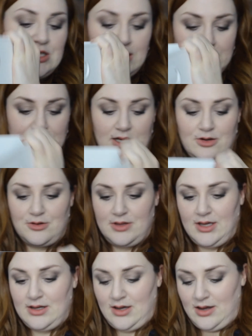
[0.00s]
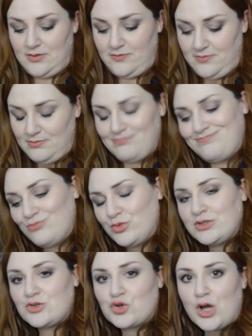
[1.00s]
container that I
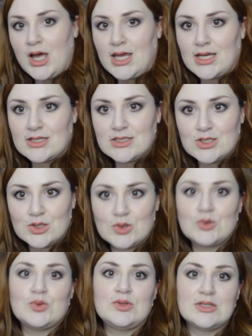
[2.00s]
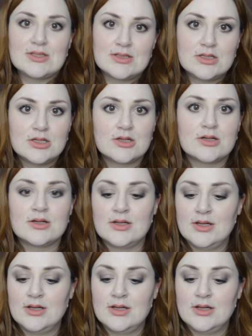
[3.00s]
was trying to this year